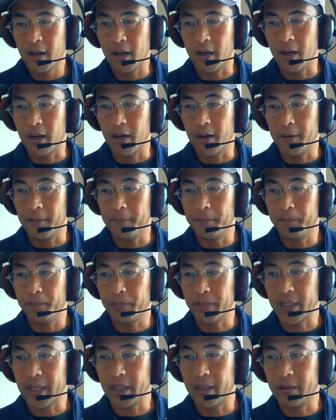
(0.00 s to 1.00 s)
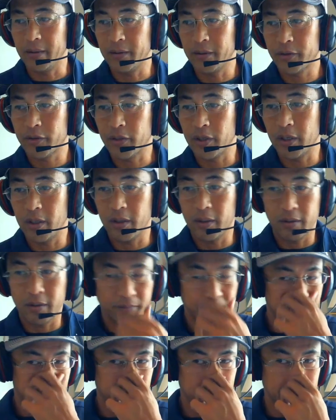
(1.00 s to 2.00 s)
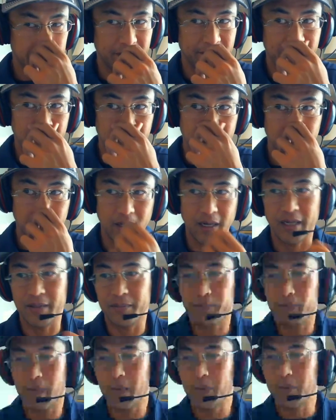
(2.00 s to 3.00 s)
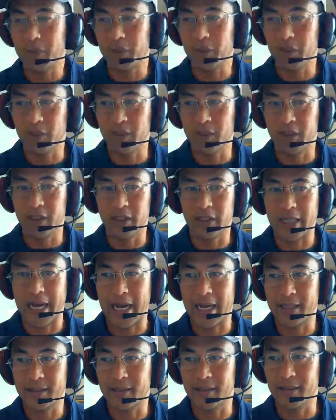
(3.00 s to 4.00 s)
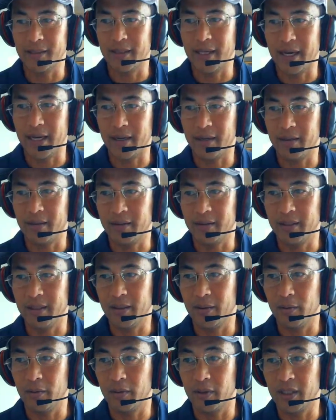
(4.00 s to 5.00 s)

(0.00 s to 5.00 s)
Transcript: And so I probably should have just asked it that, and it